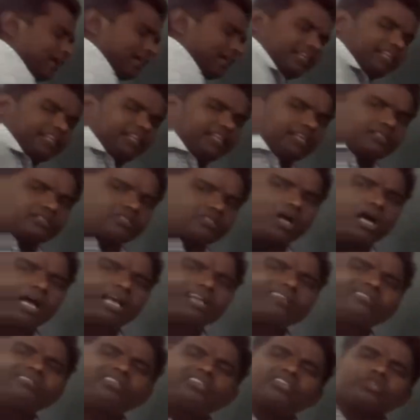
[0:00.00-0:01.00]
bacteria.
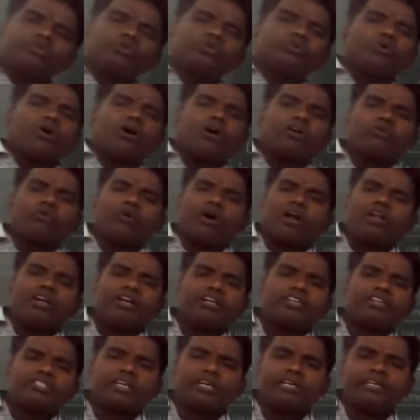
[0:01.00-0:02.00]
I think you know you
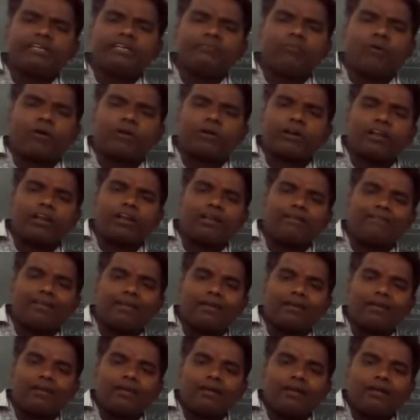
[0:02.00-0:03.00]
already studied botany
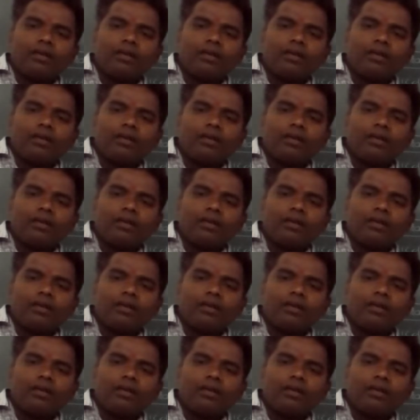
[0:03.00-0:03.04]
level.